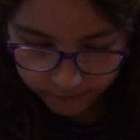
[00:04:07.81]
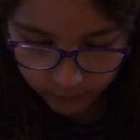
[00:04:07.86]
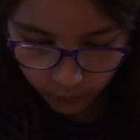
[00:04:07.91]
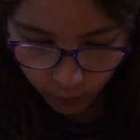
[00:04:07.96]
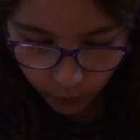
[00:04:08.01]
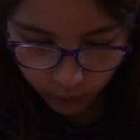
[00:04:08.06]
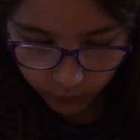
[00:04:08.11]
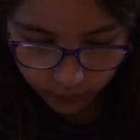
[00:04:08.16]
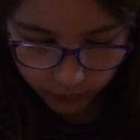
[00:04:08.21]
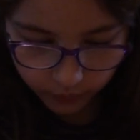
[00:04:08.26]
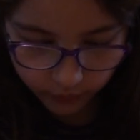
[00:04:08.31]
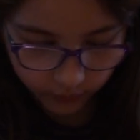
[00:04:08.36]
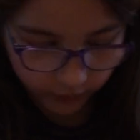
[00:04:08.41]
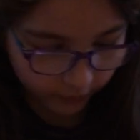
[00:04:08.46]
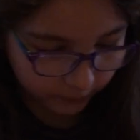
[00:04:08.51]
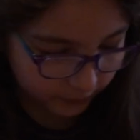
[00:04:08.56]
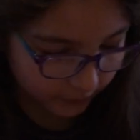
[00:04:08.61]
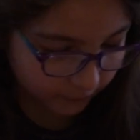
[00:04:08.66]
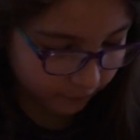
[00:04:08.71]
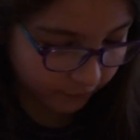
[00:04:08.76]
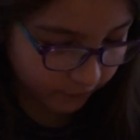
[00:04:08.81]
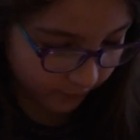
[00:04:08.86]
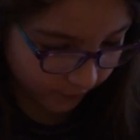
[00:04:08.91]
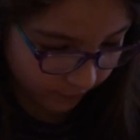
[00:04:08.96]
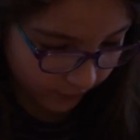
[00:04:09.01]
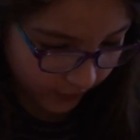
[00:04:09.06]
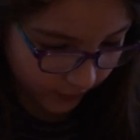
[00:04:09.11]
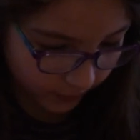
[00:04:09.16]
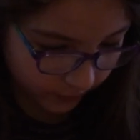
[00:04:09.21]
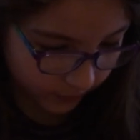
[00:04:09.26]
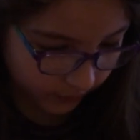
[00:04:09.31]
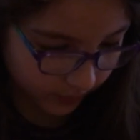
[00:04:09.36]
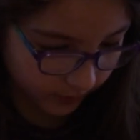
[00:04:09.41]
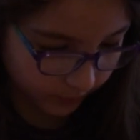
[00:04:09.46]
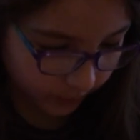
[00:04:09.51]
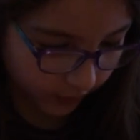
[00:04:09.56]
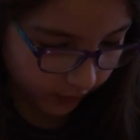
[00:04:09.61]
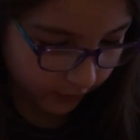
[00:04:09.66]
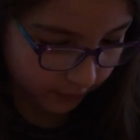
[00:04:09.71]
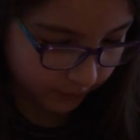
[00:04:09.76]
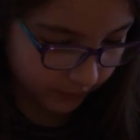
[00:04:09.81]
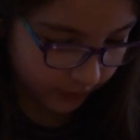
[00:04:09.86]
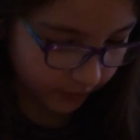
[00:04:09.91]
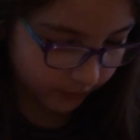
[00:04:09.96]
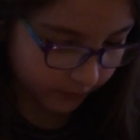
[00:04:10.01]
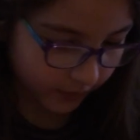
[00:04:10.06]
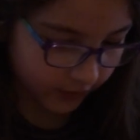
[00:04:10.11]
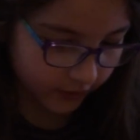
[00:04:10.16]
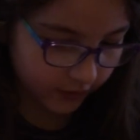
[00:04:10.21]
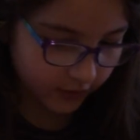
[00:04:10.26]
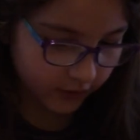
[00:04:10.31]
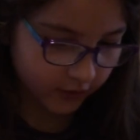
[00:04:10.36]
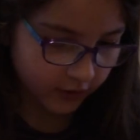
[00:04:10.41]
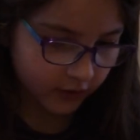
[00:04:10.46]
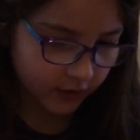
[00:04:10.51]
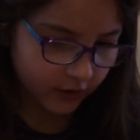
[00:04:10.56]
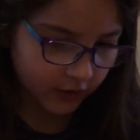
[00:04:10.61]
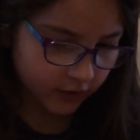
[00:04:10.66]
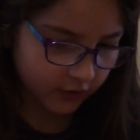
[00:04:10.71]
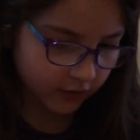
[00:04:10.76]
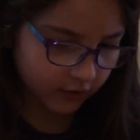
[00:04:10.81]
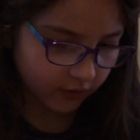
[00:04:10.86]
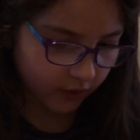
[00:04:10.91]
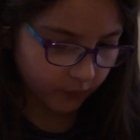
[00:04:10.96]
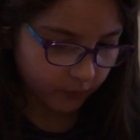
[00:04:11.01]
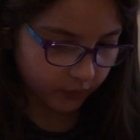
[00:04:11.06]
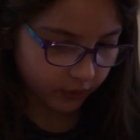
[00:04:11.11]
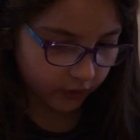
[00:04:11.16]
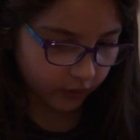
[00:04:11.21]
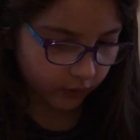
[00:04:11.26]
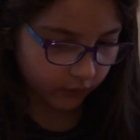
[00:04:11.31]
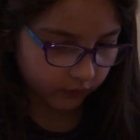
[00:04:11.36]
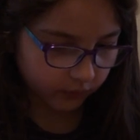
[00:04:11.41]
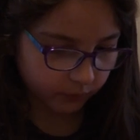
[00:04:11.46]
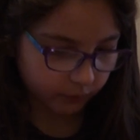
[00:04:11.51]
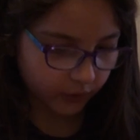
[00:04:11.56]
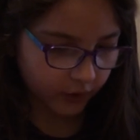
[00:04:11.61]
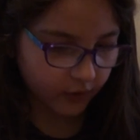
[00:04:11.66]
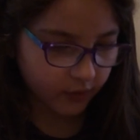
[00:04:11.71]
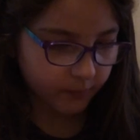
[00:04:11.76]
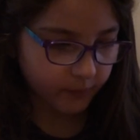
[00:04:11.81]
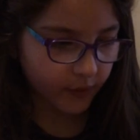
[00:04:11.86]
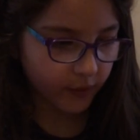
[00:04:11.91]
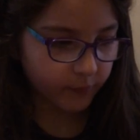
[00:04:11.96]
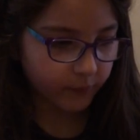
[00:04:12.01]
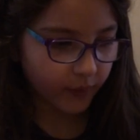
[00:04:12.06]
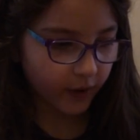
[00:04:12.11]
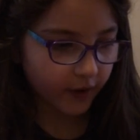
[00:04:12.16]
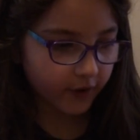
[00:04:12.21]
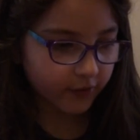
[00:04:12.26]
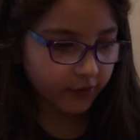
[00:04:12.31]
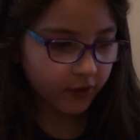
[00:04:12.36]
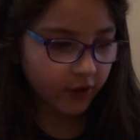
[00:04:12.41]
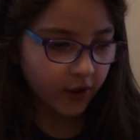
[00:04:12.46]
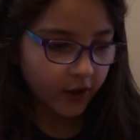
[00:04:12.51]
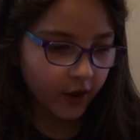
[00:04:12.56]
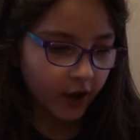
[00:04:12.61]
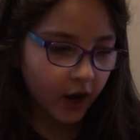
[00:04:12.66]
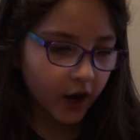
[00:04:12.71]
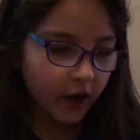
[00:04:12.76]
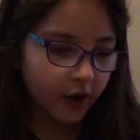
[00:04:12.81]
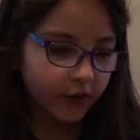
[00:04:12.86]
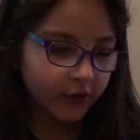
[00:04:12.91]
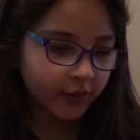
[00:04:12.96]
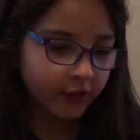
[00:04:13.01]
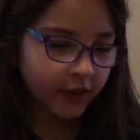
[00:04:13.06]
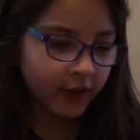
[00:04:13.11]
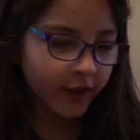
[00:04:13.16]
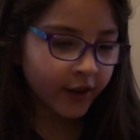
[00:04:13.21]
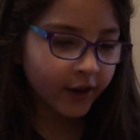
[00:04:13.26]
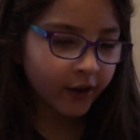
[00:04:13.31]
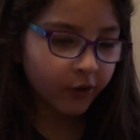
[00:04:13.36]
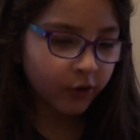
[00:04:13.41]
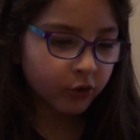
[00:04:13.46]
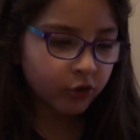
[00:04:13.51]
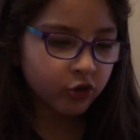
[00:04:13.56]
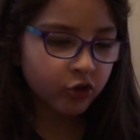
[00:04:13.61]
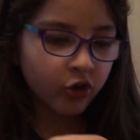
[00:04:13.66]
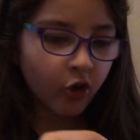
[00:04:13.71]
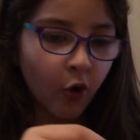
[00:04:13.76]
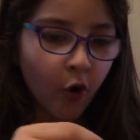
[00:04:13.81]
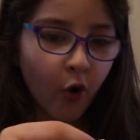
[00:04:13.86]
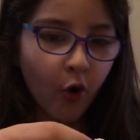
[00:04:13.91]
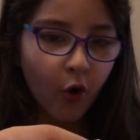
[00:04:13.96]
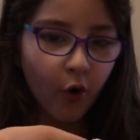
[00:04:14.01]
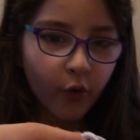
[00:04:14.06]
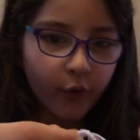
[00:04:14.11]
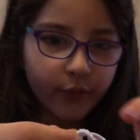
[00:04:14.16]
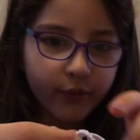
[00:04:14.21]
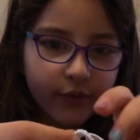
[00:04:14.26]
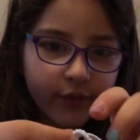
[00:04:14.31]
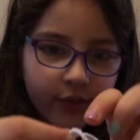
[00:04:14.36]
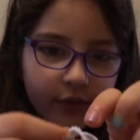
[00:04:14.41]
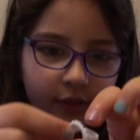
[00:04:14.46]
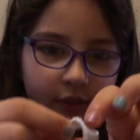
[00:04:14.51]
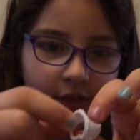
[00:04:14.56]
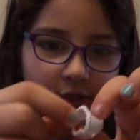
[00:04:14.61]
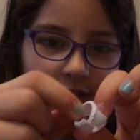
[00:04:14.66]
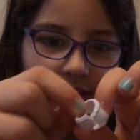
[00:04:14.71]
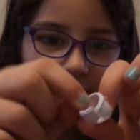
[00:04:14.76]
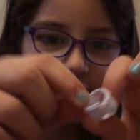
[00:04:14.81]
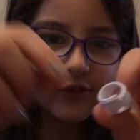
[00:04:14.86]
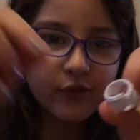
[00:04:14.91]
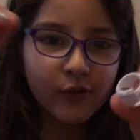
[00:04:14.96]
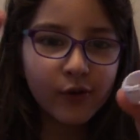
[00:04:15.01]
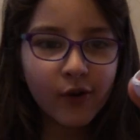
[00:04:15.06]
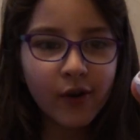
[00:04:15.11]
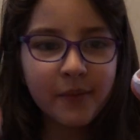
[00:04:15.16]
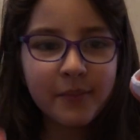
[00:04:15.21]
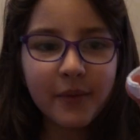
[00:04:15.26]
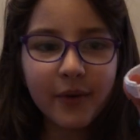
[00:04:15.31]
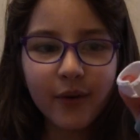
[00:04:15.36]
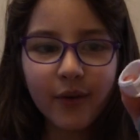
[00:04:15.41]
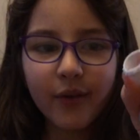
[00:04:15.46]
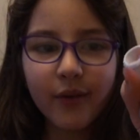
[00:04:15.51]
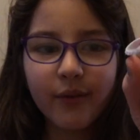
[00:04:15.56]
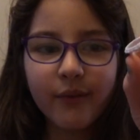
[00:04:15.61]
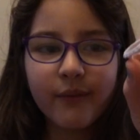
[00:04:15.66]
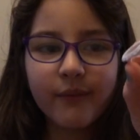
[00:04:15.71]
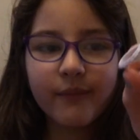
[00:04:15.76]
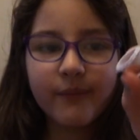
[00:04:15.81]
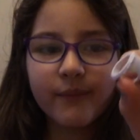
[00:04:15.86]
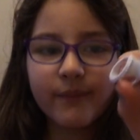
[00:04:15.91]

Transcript: Fourth, I mean fifth surprise blind bag. These come with a lot of surprise blind bags. Oh, it's cute little shorts. They're adorable.